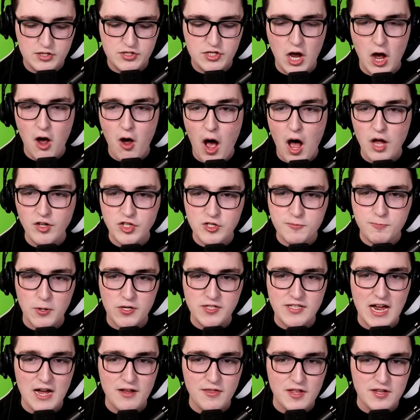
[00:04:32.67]
So I'll just
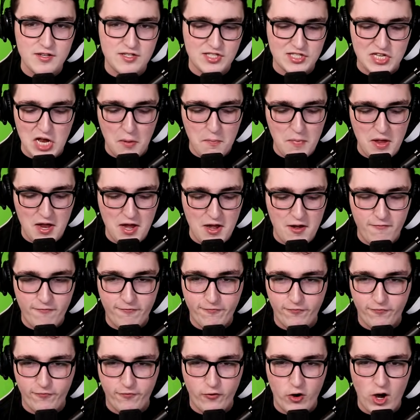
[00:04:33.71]
put down the summon
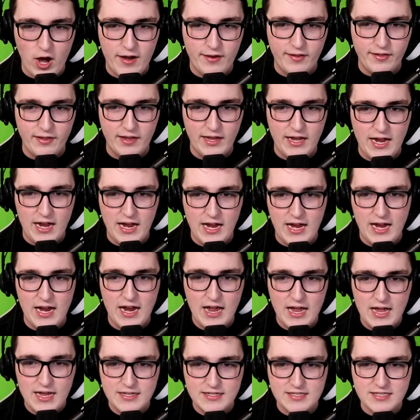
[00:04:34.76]
friendly
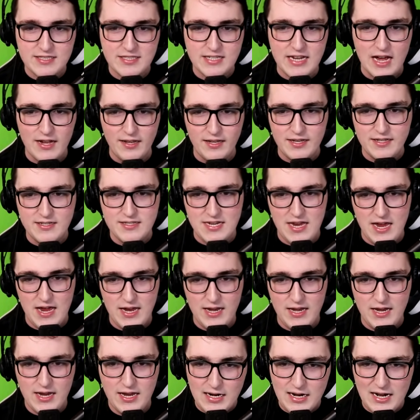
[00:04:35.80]

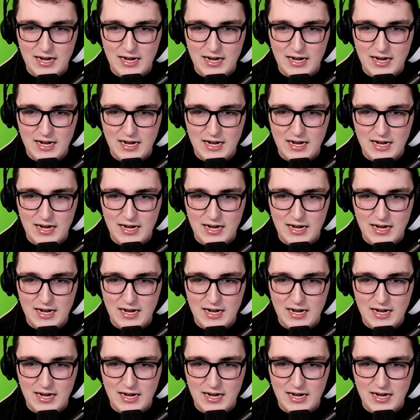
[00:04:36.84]
skeleton.